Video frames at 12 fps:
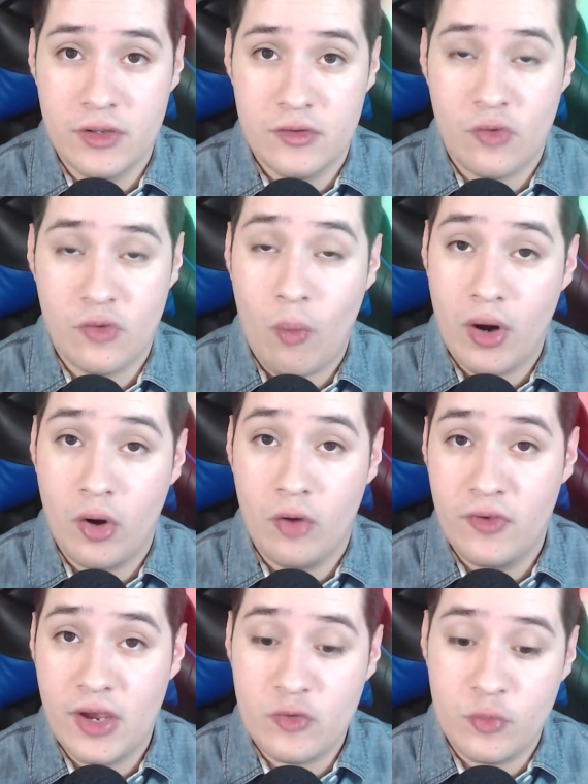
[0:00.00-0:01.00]
So I want to know if you
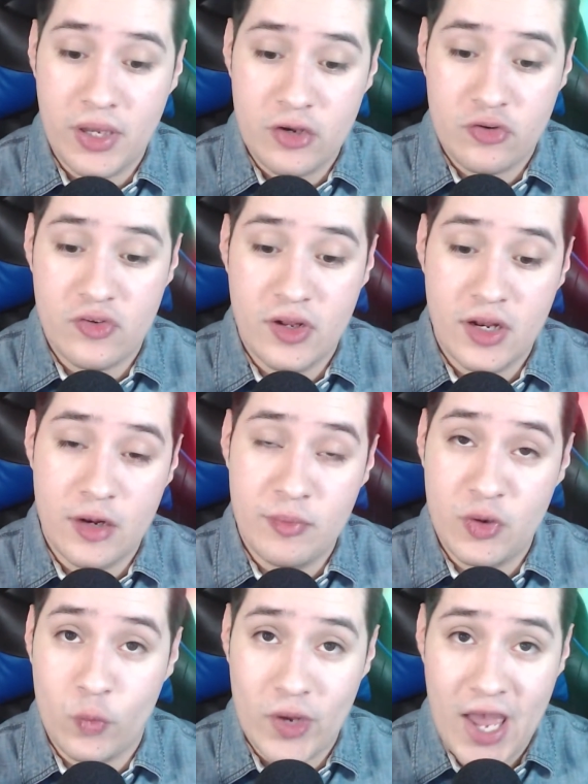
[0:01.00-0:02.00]
guys would be interested in me
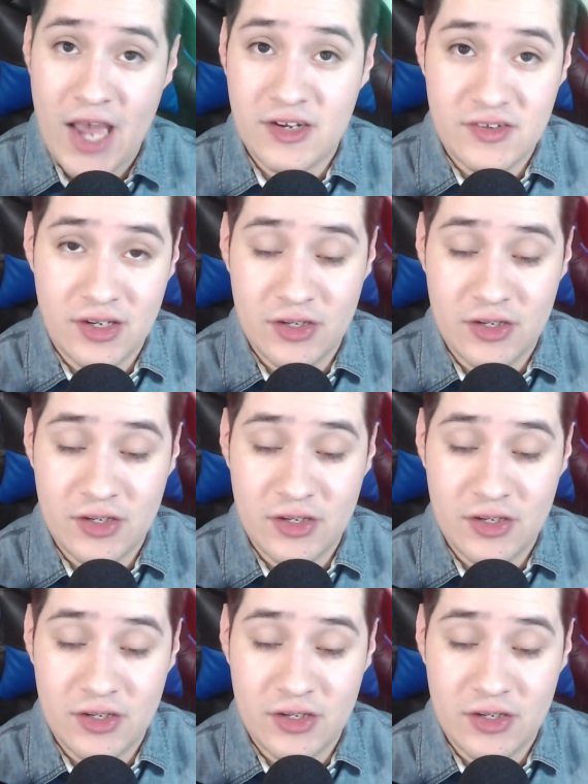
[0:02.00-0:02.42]
reacting